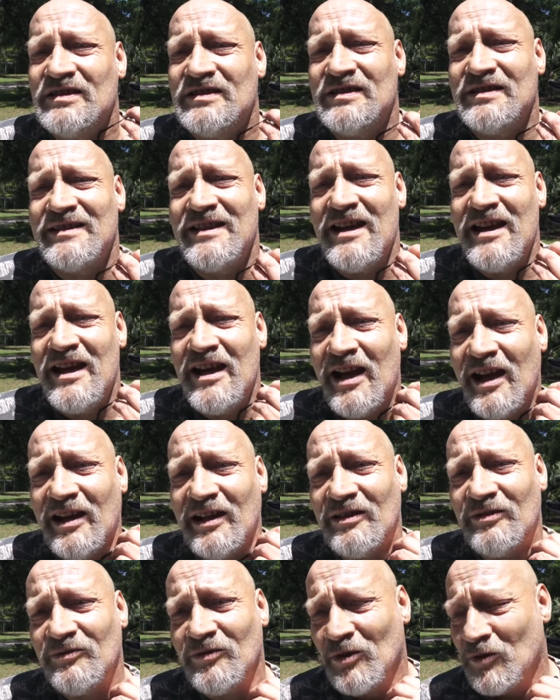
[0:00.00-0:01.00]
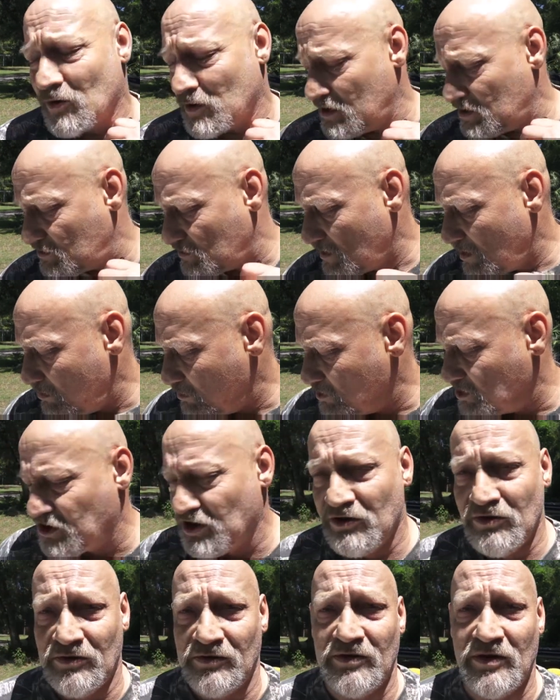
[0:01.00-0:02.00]
Today we're going to
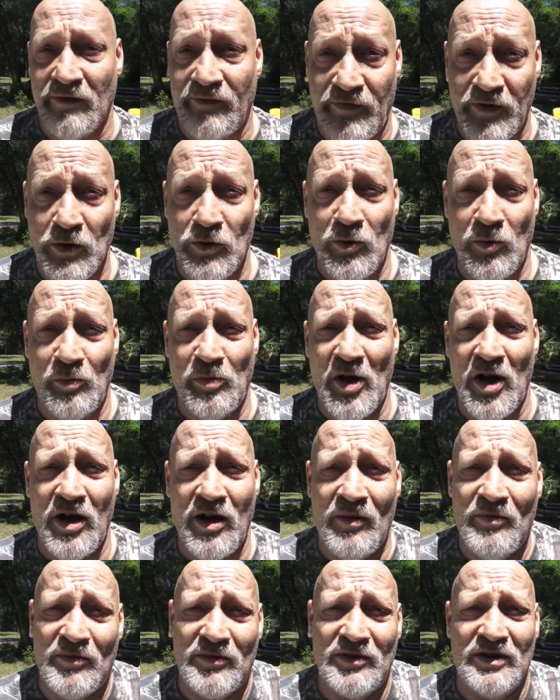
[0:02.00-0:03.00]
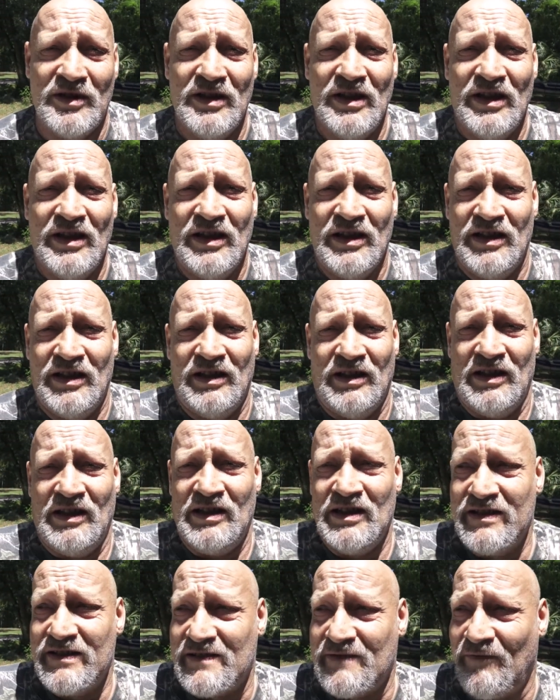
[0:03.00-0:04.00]
troubleshoot the fuel pump in
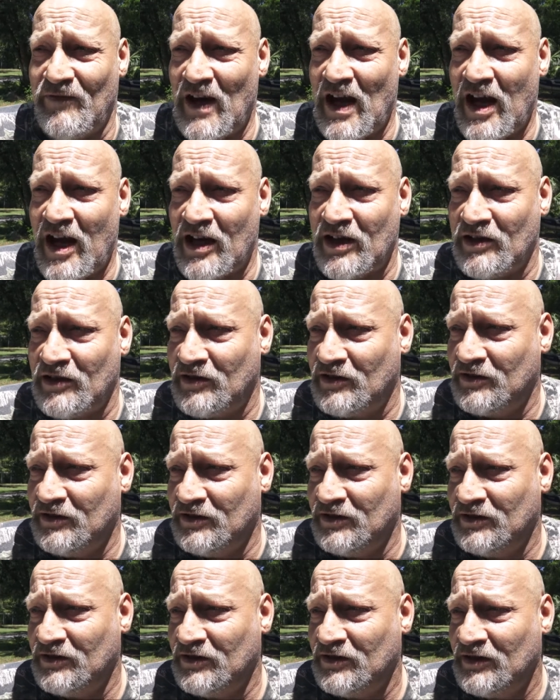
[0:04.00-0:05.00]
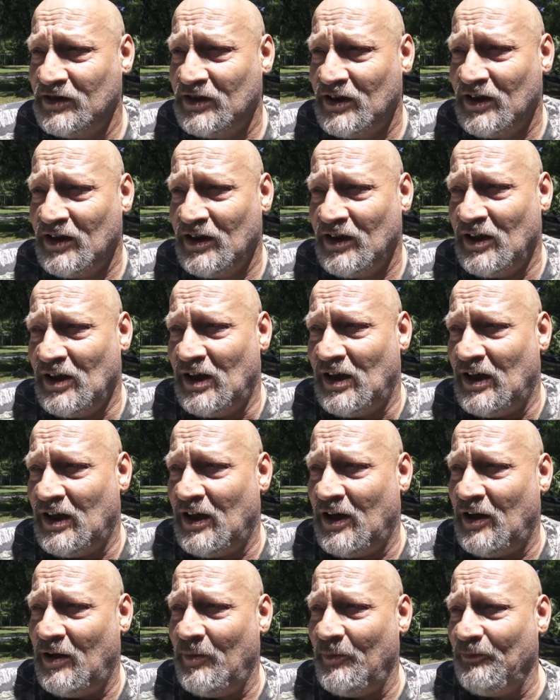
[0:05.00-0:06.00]
this Vette.
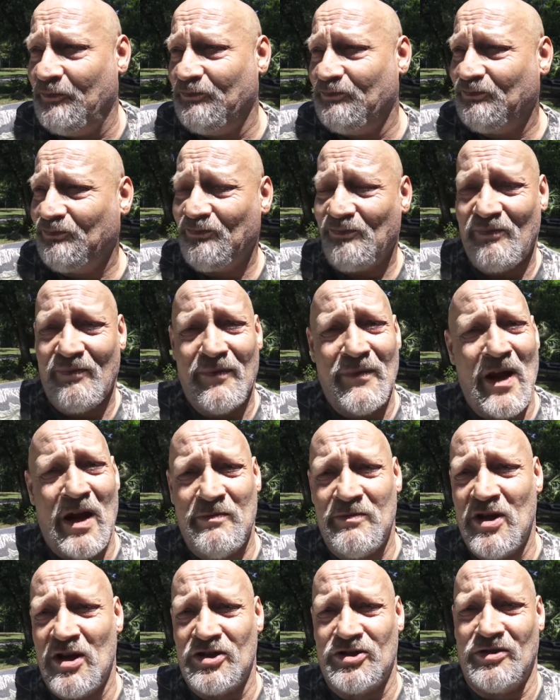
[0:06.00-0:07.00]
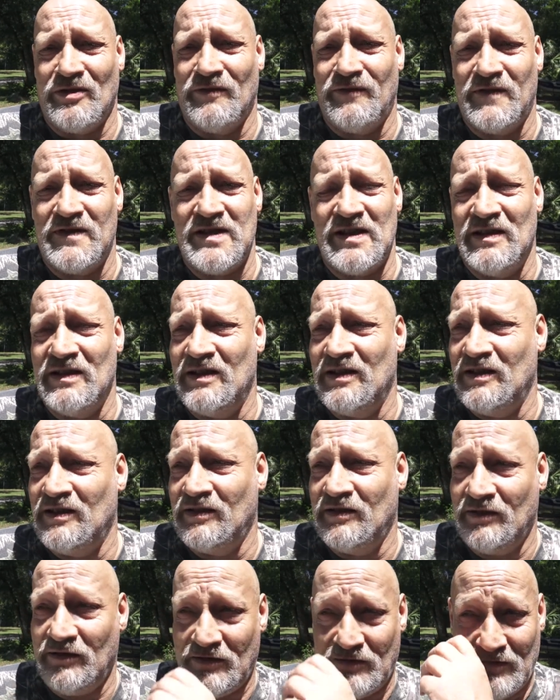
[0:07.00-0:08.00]
Um, I'm not sure if it's in